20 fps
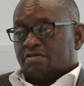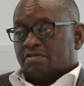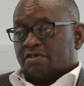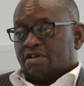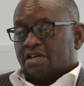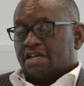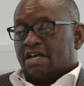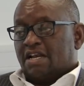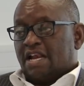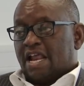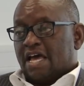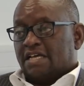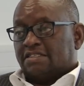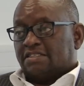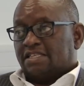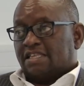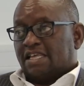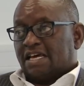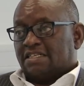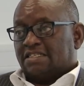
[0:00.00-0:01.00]

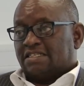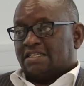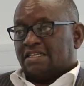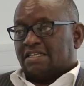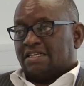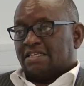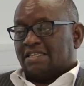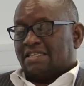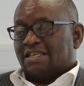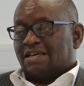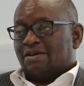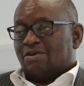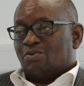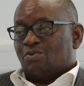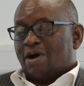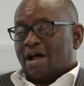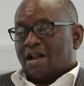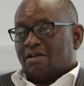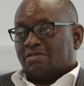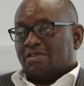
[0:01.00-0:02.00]
realized that
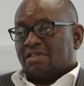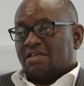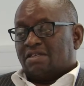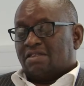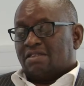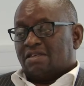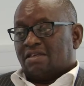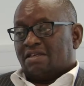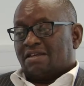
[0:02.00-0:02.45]
while the